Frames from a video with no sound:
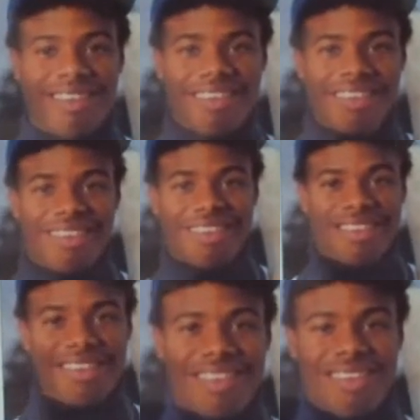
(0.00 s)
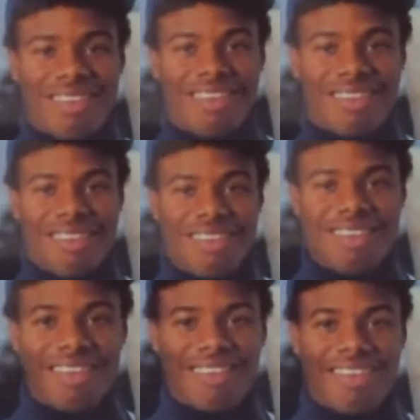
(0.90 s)
It was the first
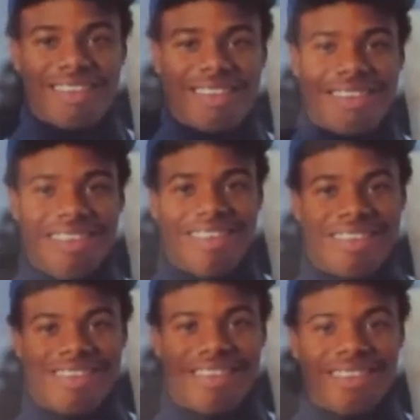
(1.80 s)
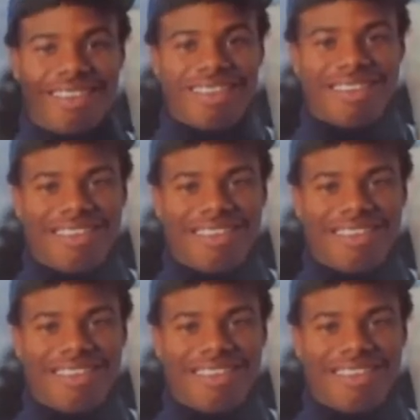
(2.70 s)
card that I ever sent in.